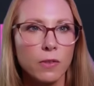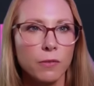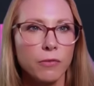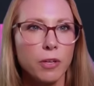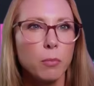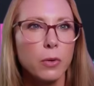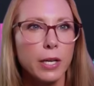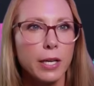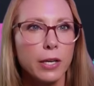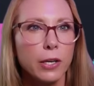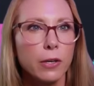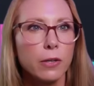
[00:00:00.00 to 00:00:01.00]
FIBWIT
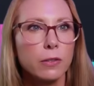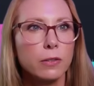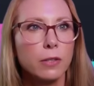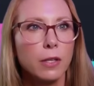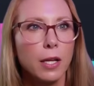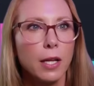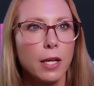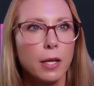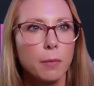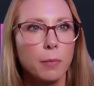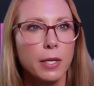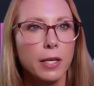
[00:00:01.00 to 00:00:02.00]
here
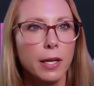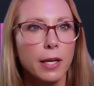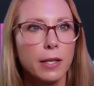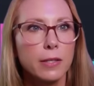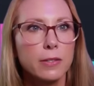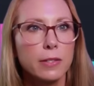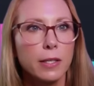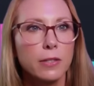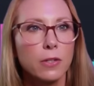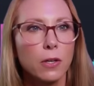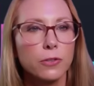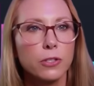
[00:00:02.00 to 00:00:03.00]
because
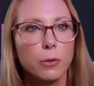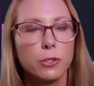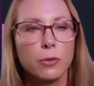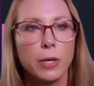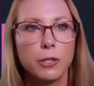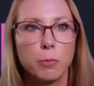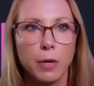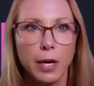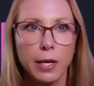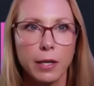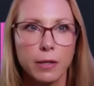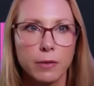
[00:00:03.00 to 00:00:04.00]
it's also a trend
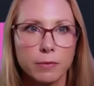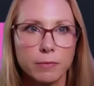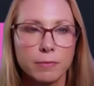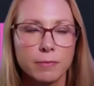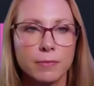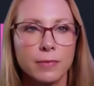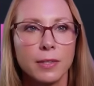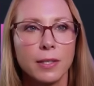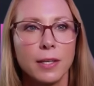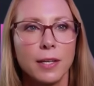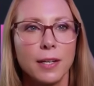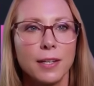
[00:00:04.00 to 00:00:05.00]
break.
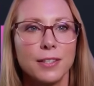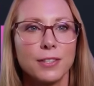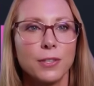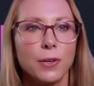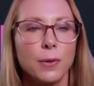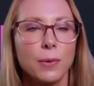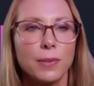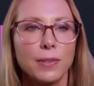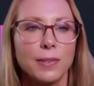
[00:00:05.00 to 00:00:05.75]
So